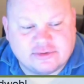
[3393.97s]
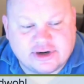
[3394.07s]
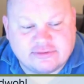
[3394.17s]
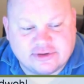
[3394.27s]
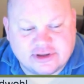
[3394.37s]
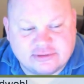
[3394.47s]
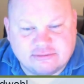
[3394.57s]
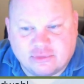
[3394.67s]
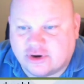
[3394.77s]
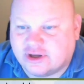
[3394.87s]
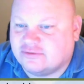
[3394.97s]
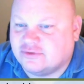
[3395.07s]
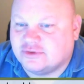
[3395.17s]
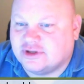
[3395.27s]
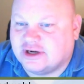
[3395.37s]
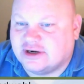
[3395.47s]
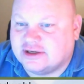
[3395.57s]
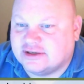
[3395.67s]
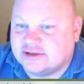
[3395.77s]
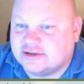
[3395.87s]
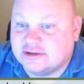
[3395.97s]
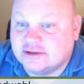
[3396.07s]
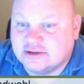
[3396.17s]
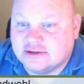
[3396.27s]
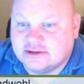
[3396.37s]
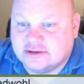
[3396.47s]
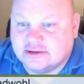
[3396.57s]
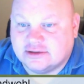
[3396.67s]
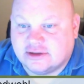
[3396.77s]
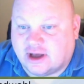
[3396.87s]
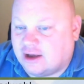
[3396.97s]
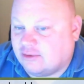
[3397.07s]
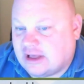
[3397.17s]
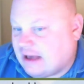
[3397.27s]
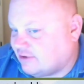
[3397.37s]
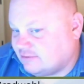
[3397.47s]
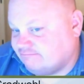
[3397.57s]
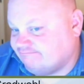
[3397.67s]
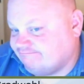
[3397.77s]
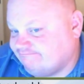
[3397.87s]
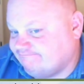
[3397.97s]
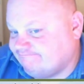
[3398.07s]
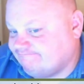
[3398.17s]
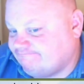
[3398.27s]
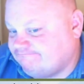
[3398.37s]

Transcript: whatever the morning food there is, I will have. Ah, uh, right, right,